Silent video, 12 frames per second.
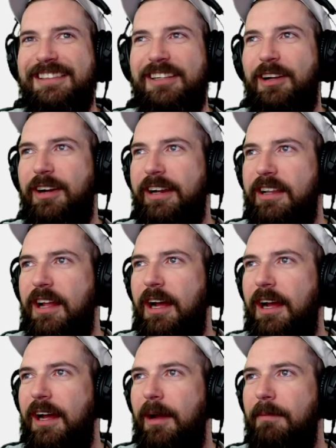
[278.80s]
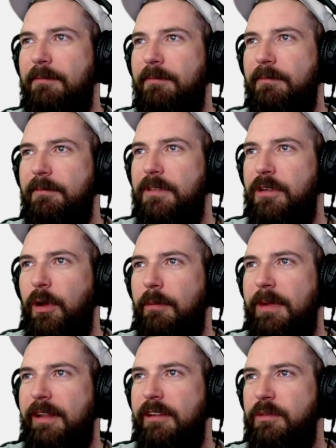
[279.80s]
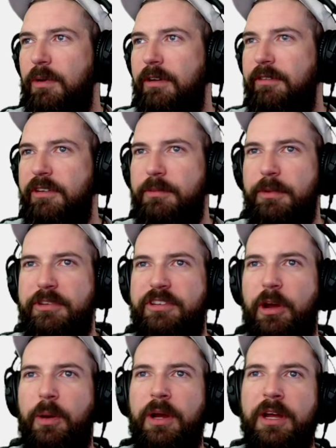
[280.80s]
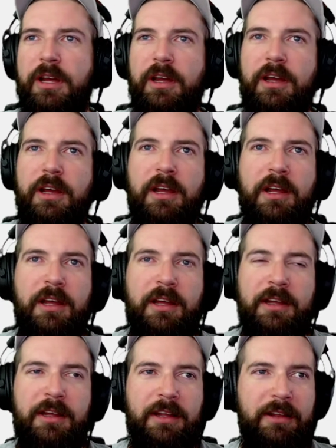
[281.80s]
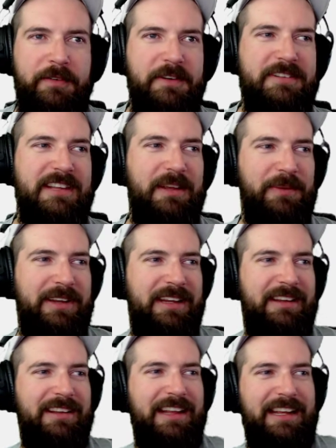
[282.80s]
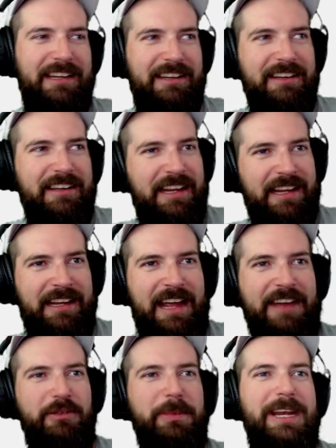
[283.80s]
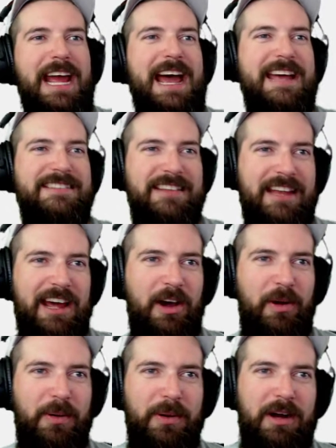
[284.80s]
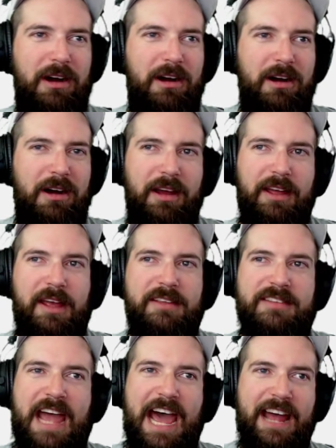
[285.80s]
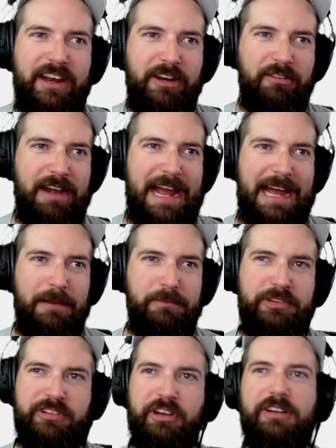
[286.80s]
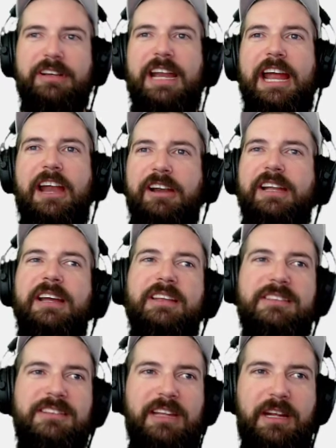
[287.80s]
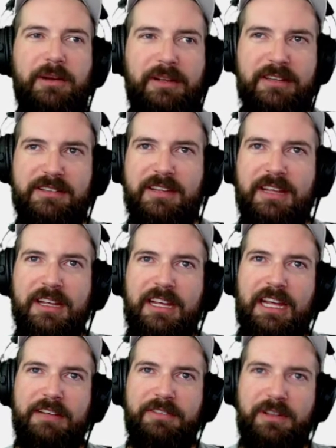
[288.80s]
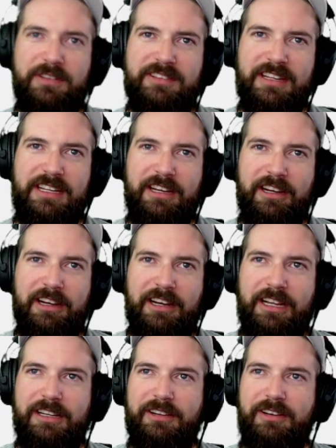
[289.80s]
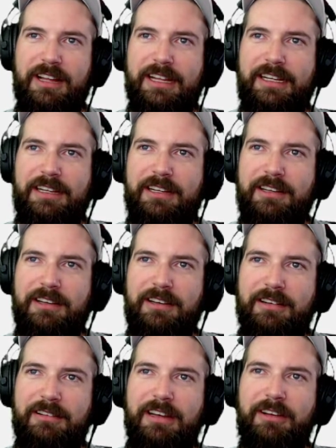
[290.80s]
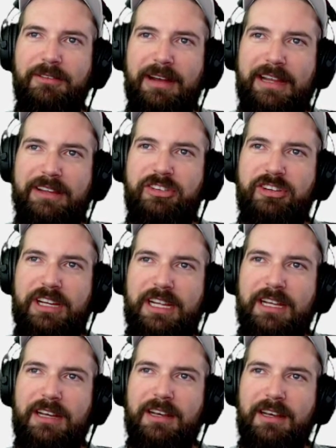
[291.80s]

Alright. So I'll make this one invisible. So the first thing everybody has to know is how to grab certain areas, because if you sit here and you erase shit,